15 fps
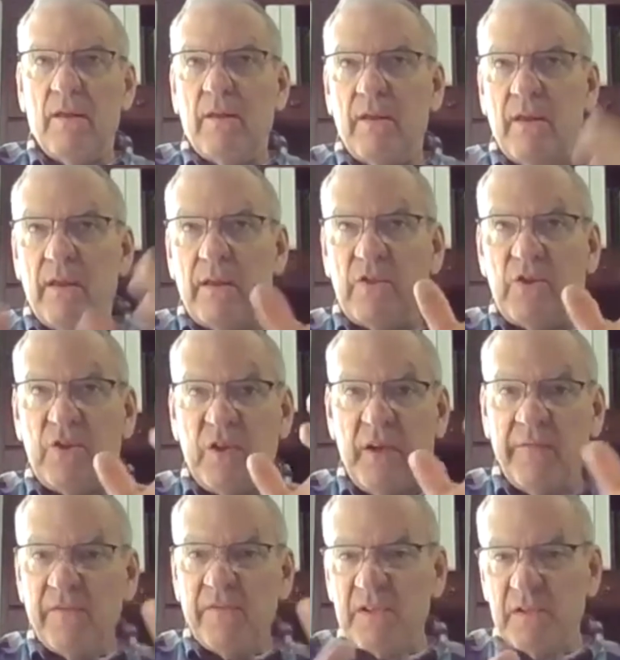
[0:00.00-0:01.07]
it
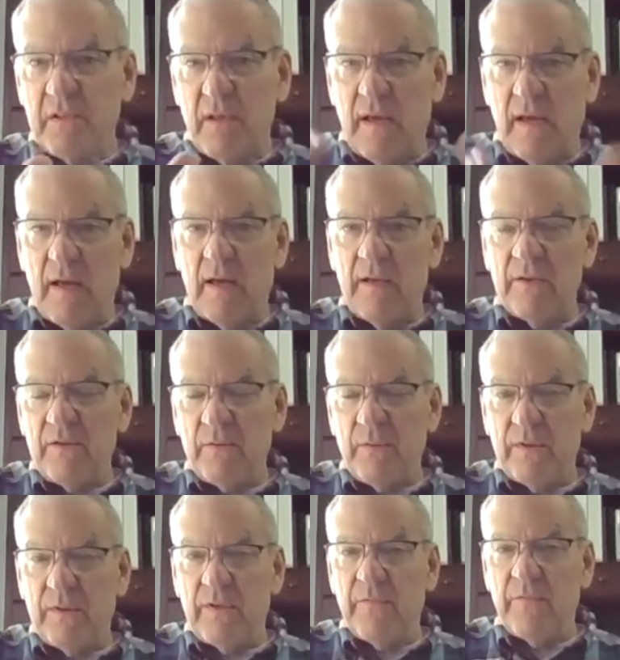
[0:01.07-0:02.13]
shifts to a
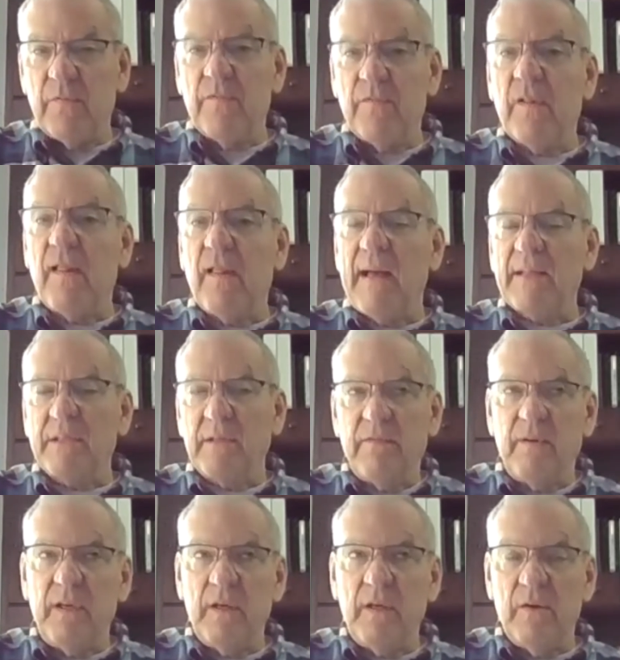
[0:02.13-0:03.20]
different
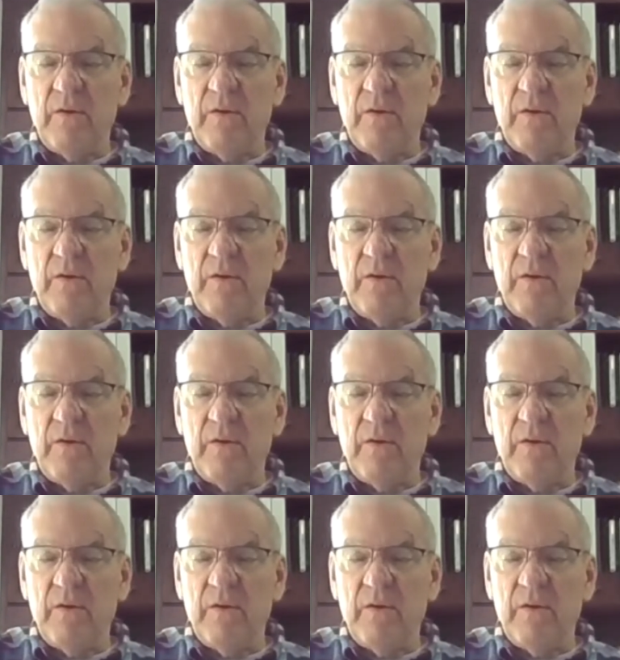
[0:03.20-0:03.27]
philosophy,